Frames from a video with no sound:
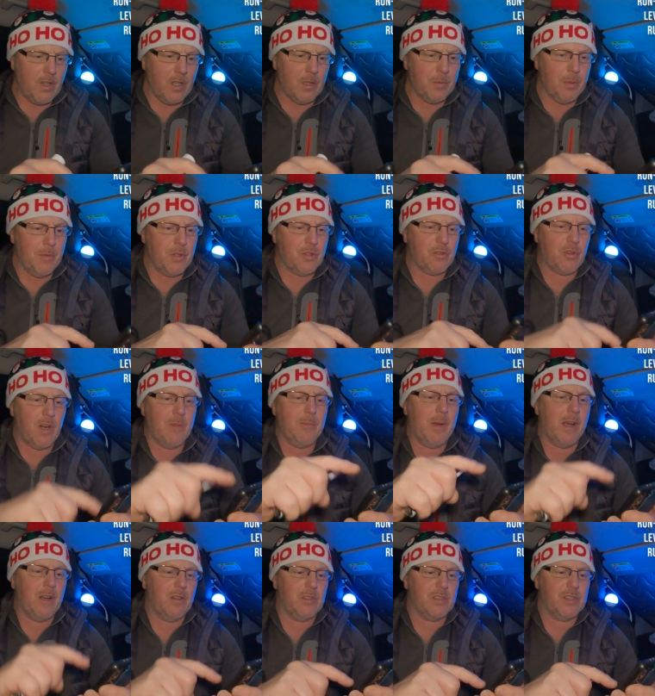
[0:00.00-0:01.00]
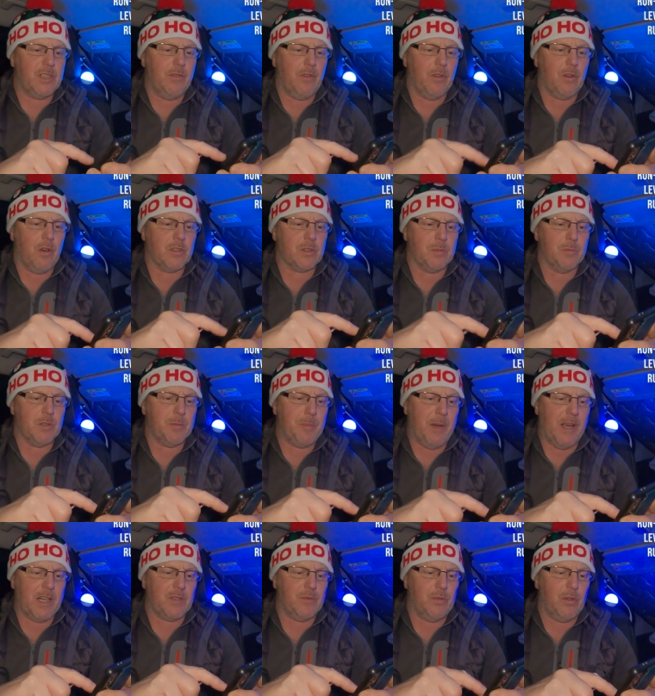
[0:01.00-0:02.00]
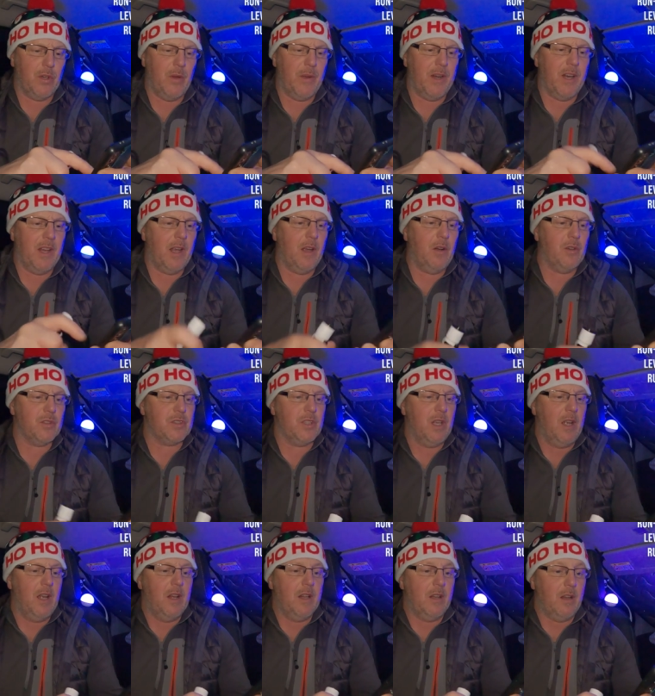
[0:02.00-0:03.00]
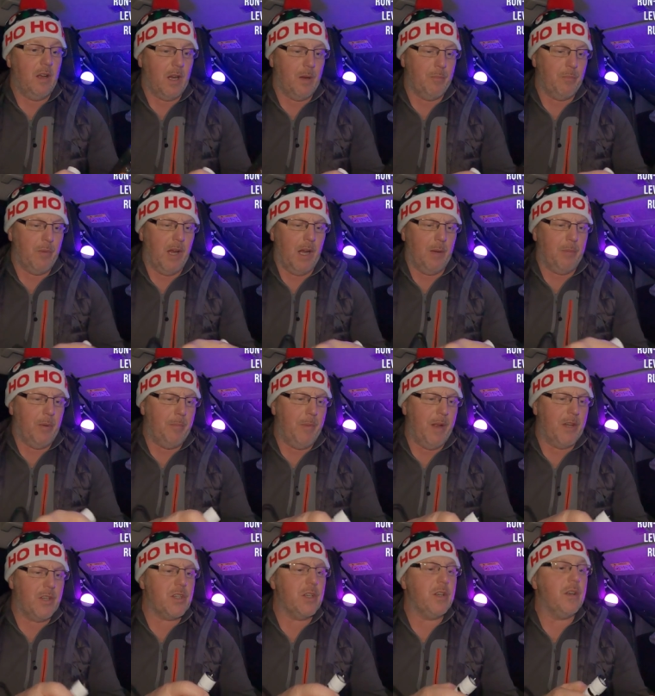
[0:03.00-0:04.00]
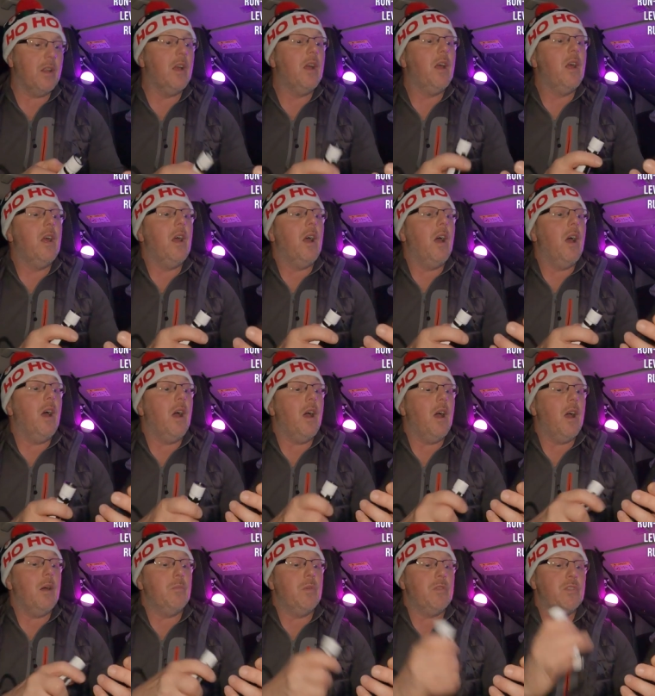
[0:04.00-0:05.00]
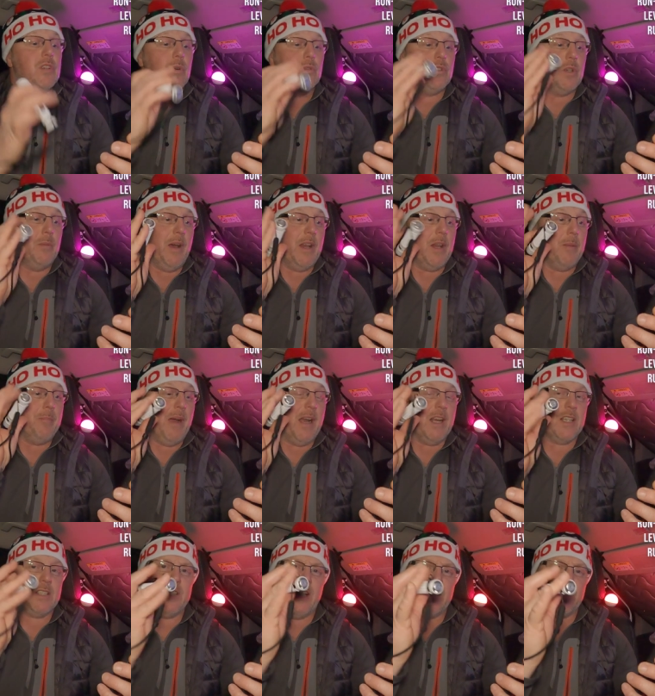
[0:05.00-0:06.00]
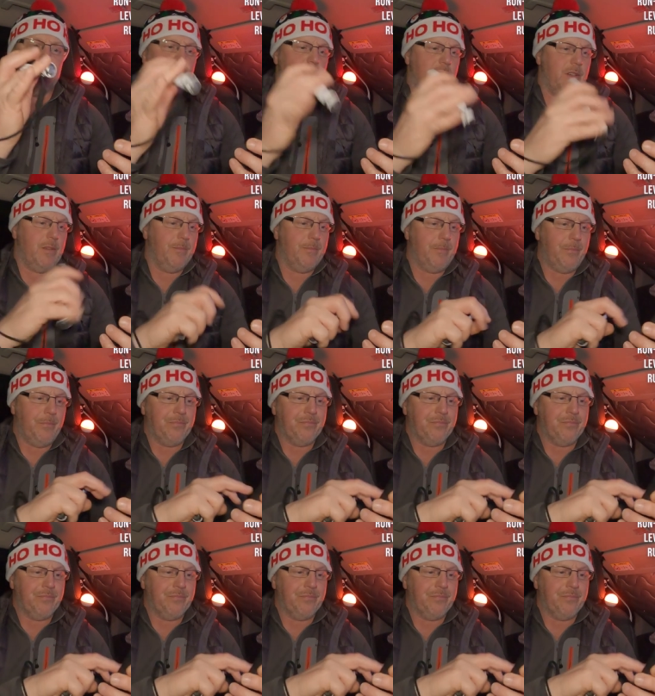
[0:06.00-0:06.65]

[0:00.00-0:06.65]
Let's put my screen back on, see if I've got some specs for you, anything else that I can bring up and mention. We told you about the back section.